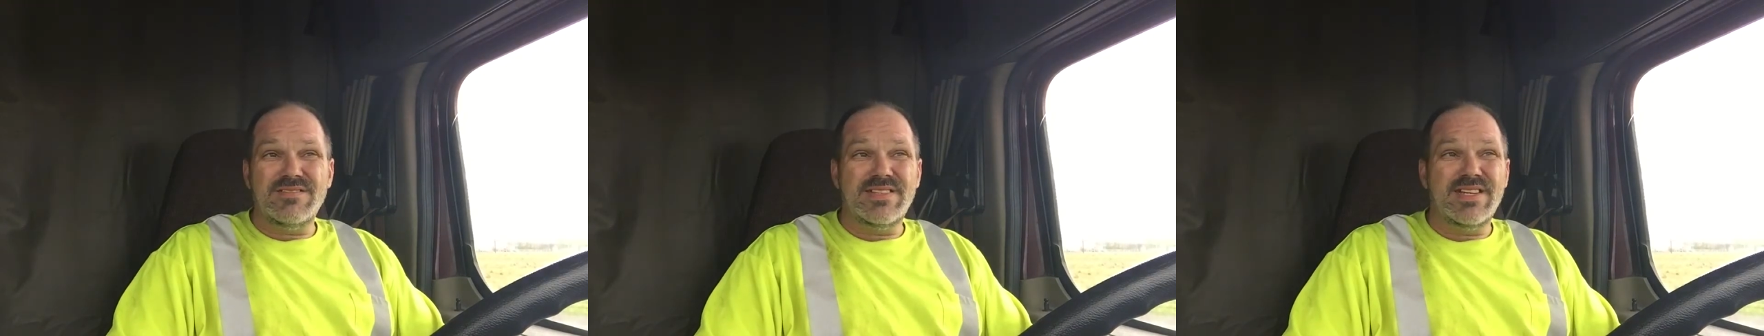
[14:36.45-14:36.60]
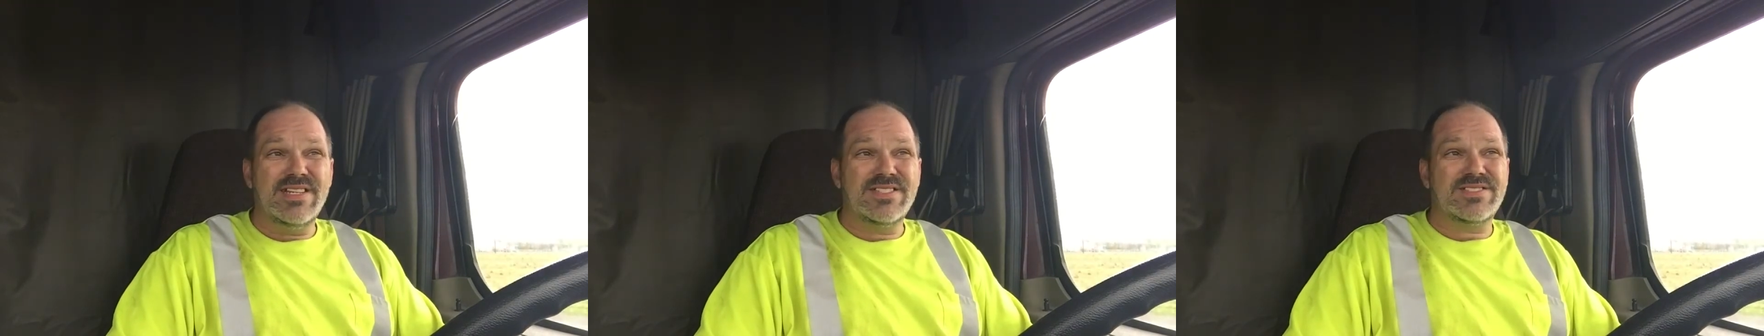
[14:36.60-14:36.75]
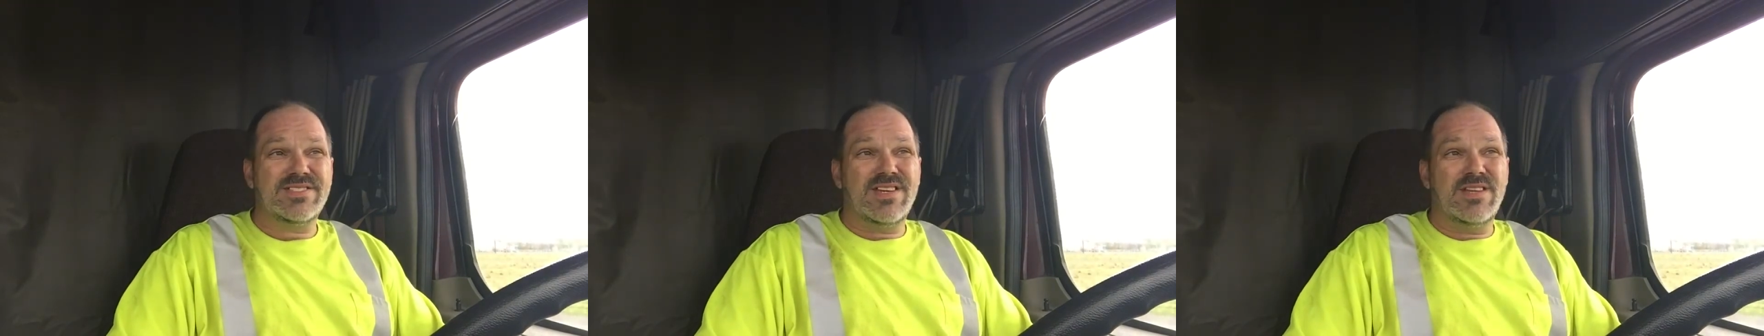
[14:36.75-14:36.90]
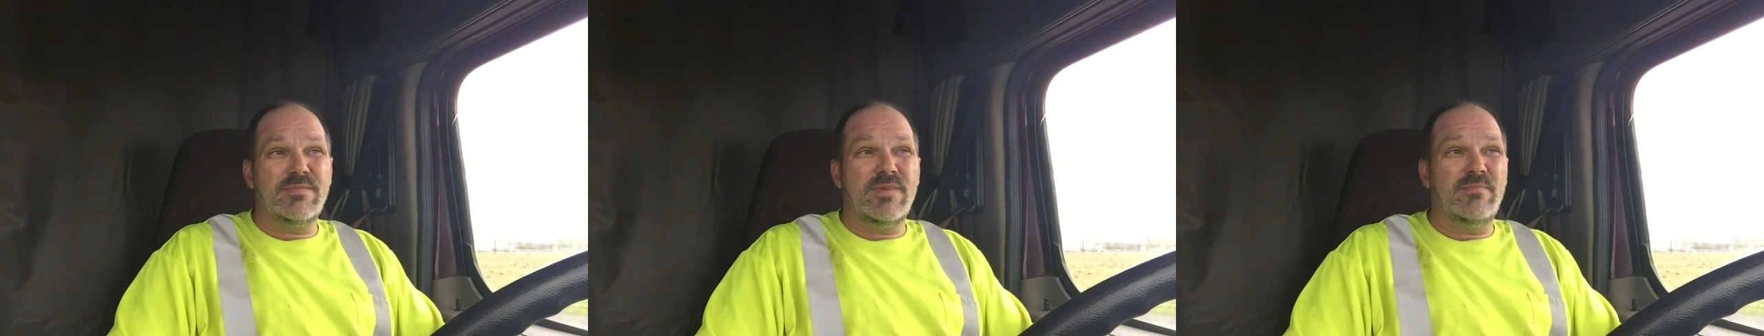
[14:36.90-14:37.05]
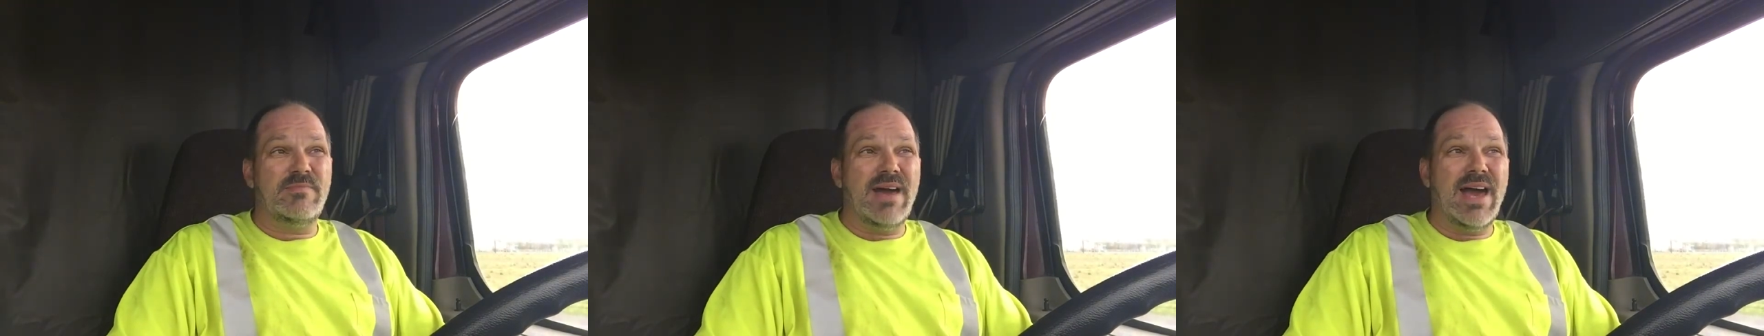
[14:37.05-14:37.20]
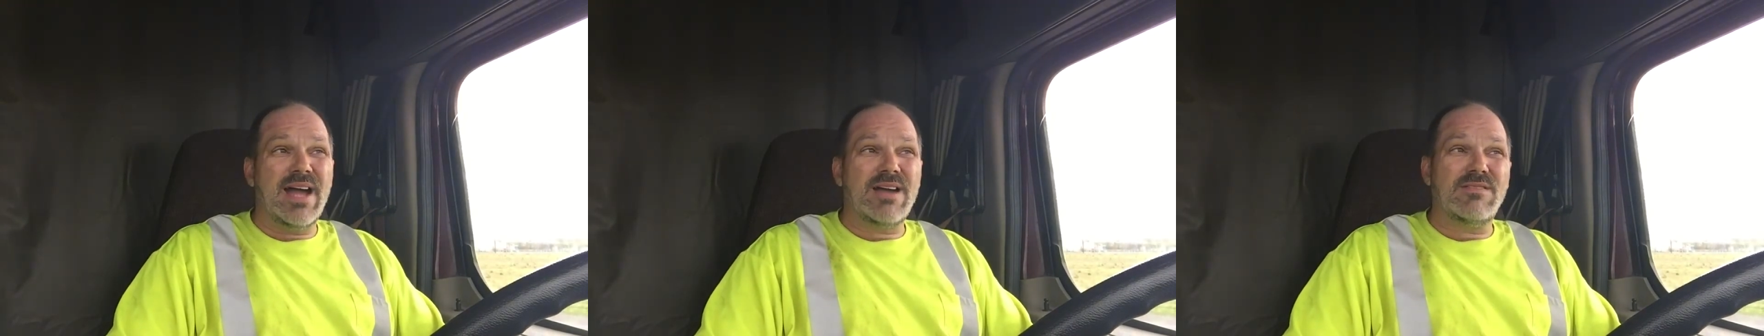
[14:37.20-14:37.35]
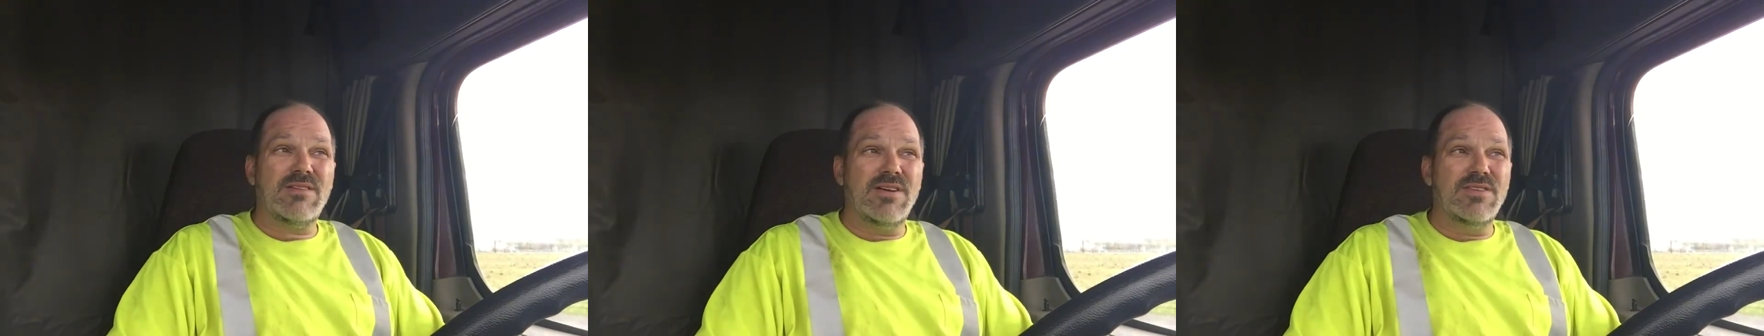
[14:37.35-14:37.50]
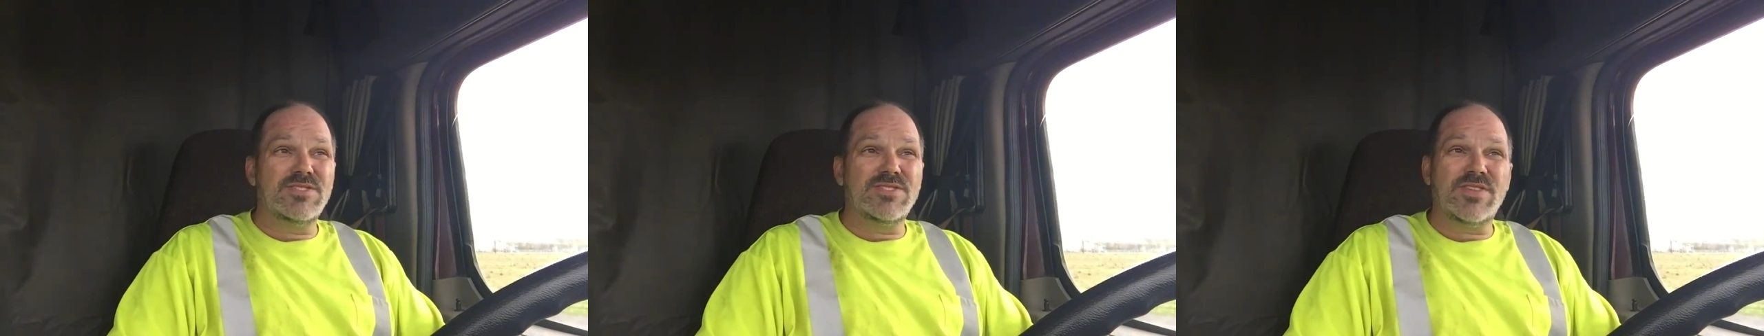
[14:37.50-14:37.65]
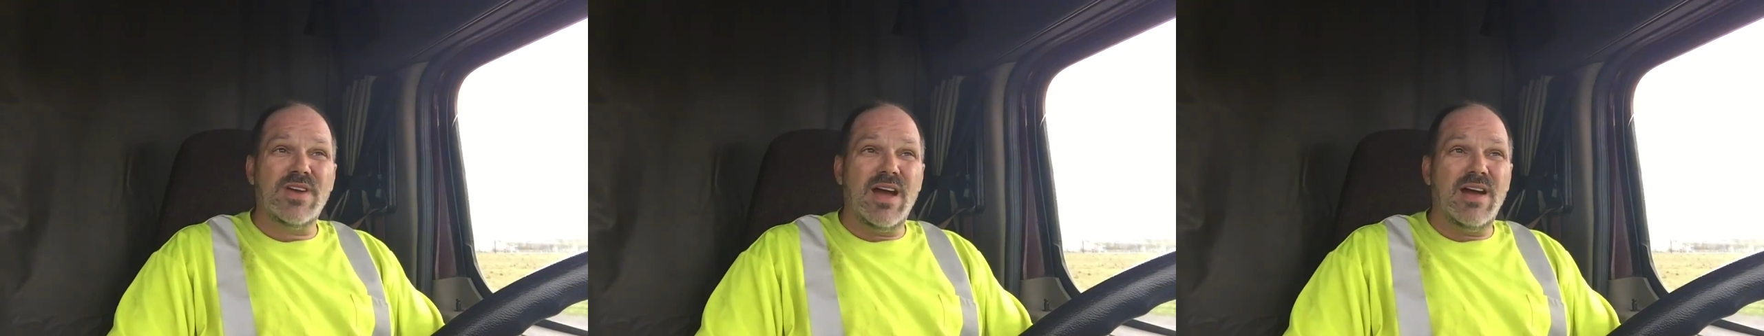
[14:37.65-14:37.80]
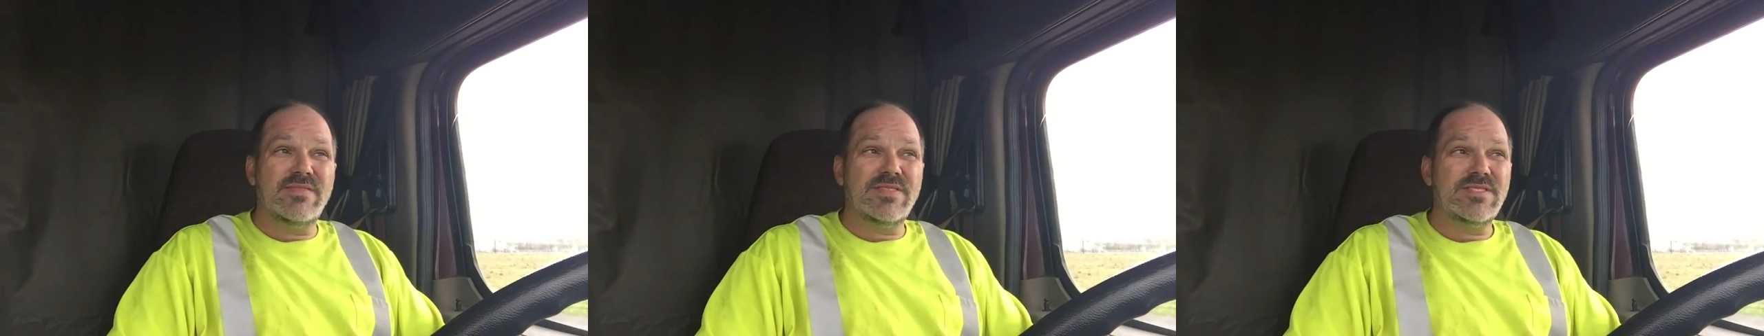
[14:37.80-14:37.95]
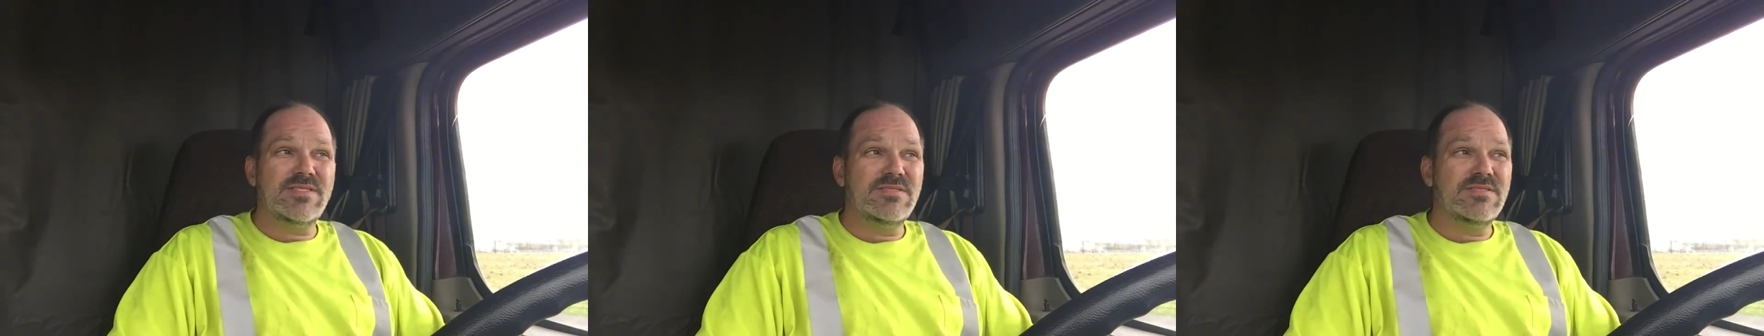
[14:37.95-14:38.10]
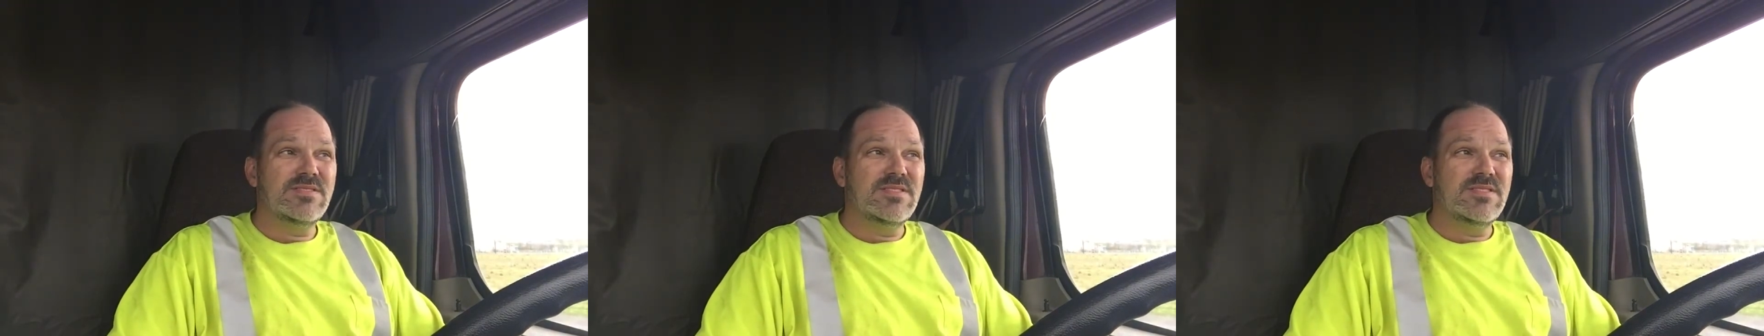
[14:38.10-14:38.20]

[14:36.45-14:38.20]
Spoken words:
It's going to be back roads driving,